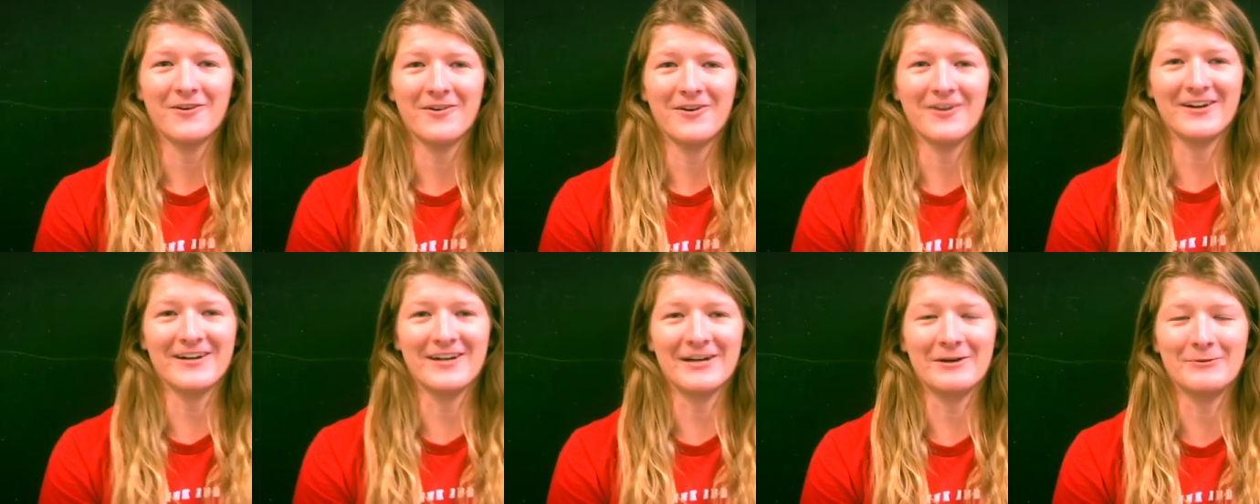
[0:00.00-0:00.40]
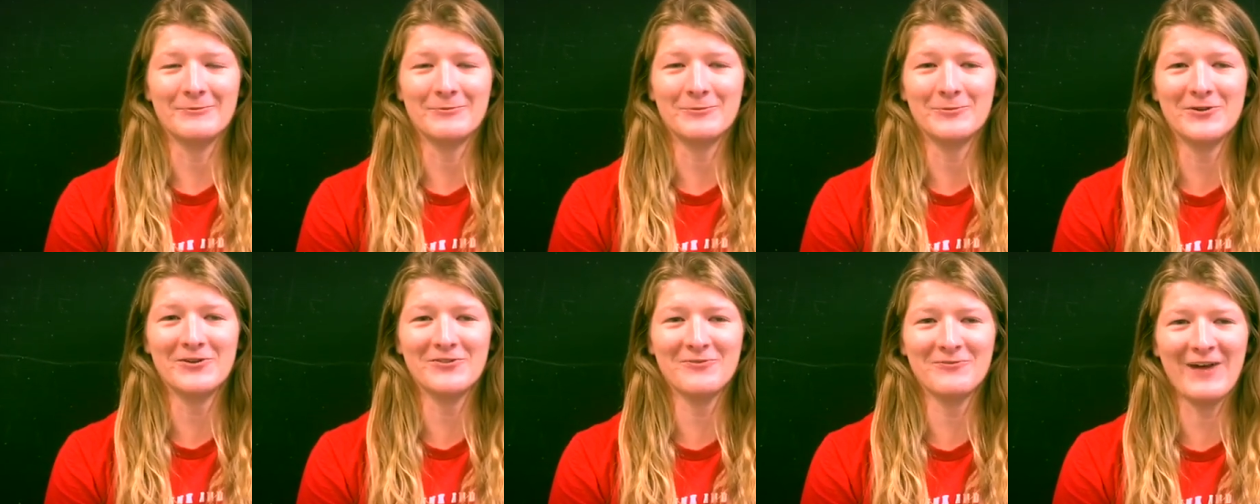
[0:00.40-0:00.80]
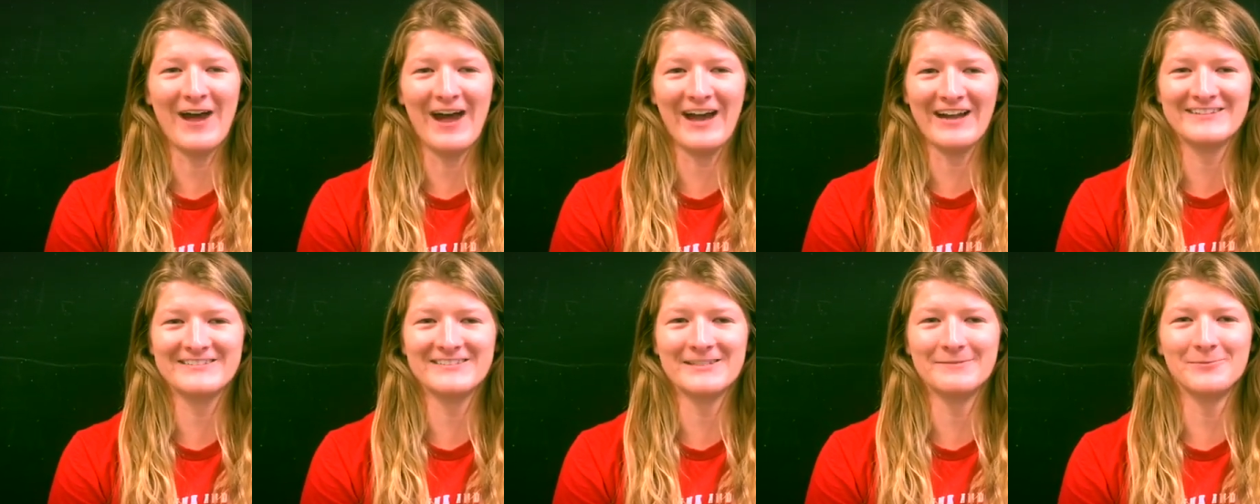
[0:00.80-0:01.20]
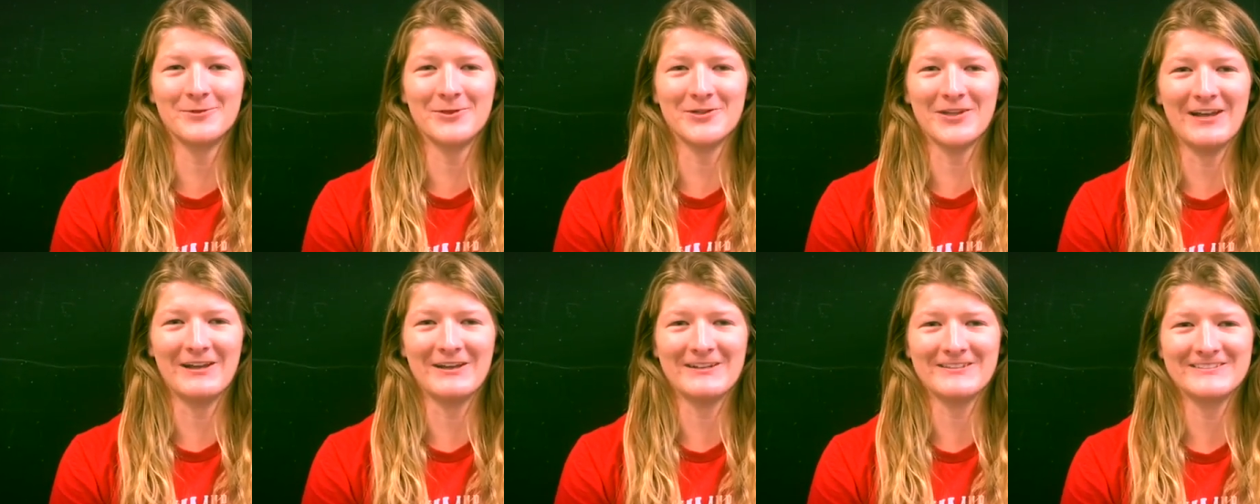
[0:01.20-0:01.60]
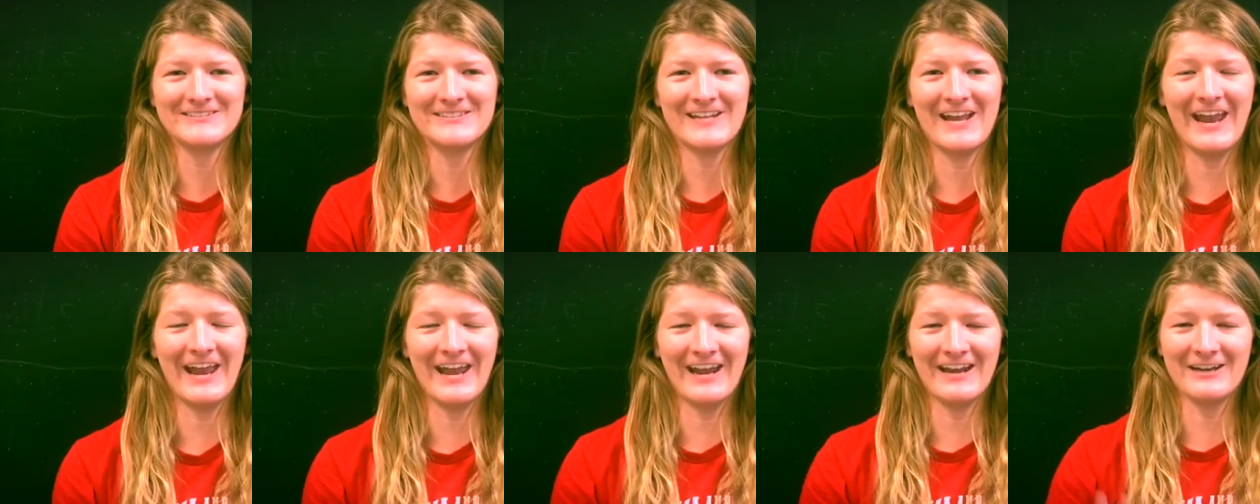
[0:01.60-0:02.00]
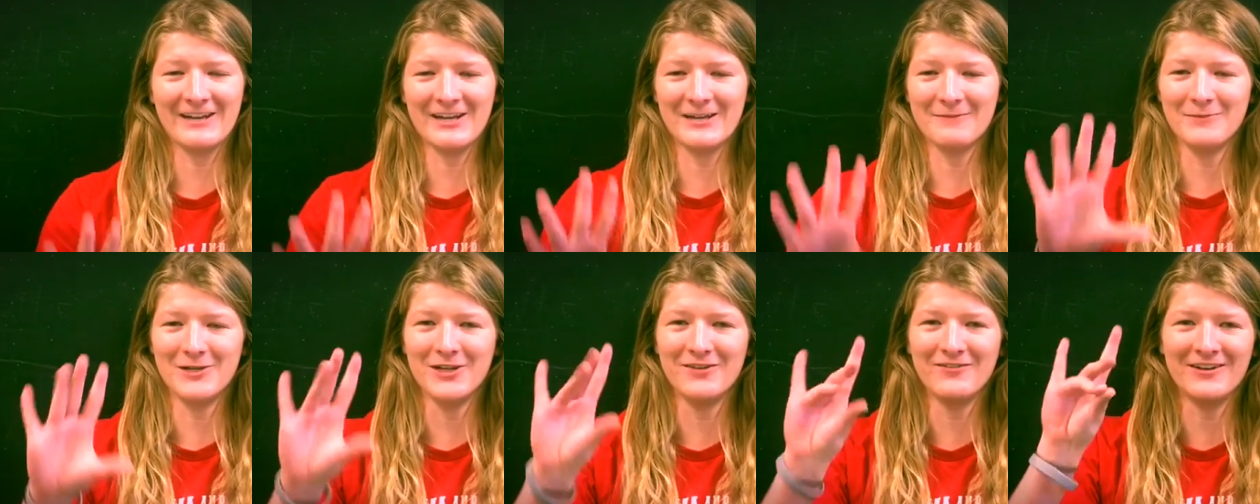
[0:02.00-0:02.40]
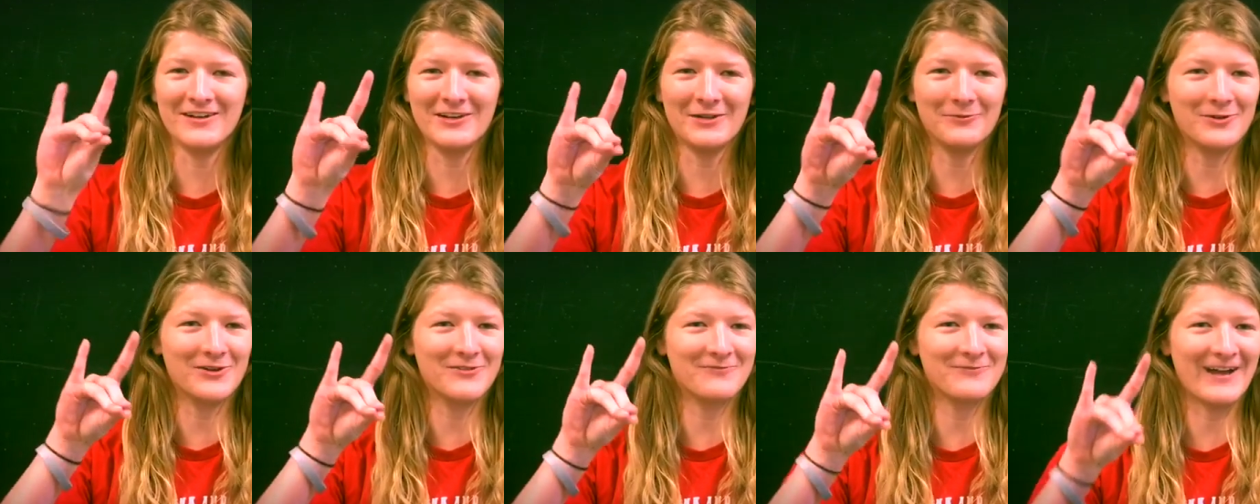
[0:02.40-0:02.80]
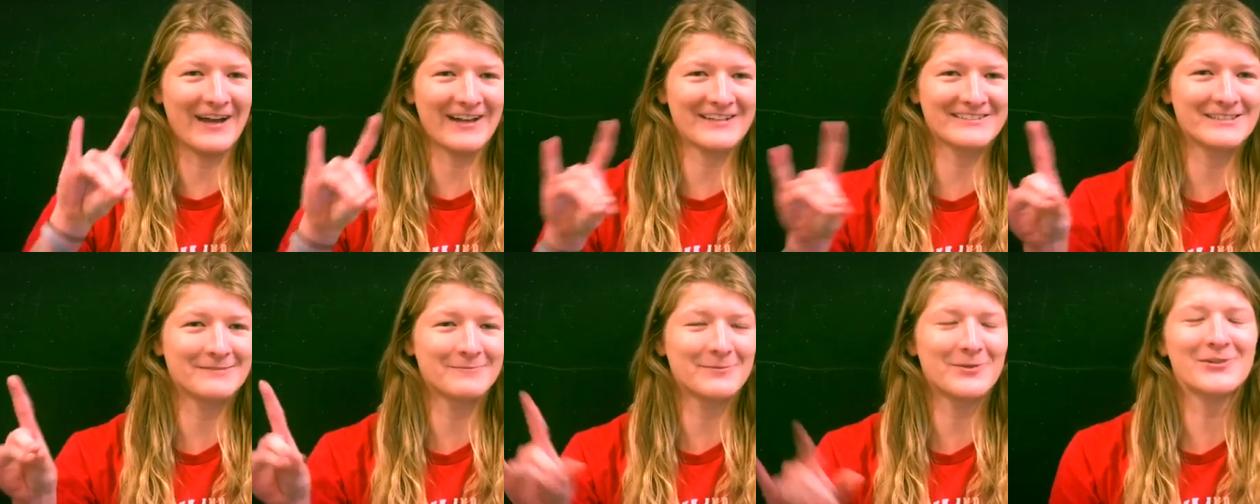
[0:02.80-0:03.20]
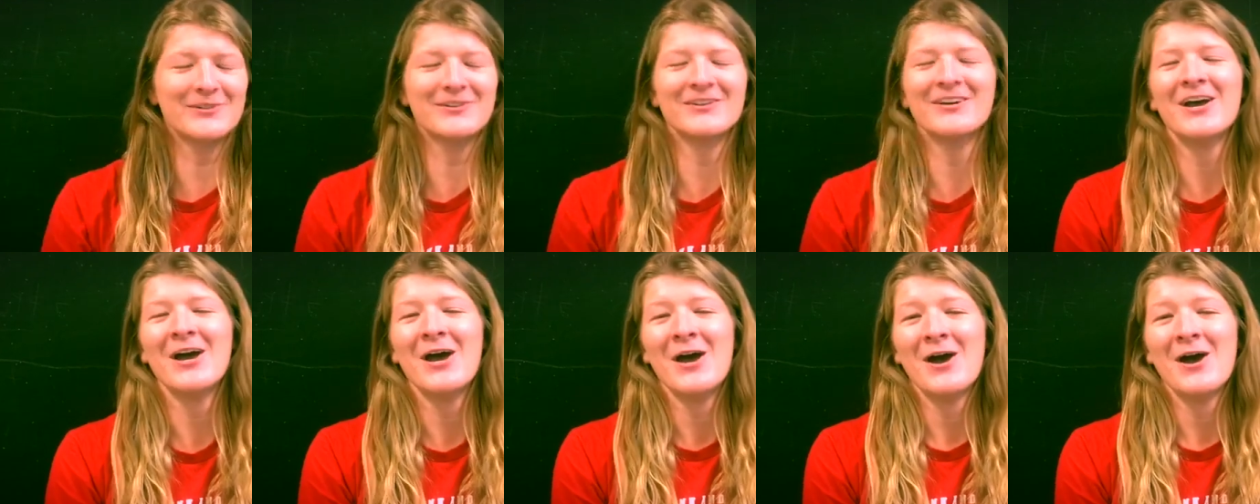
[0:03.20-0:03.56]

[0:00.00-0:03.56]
or a wolf pack symbol that hand could move into the wolf pack symbol.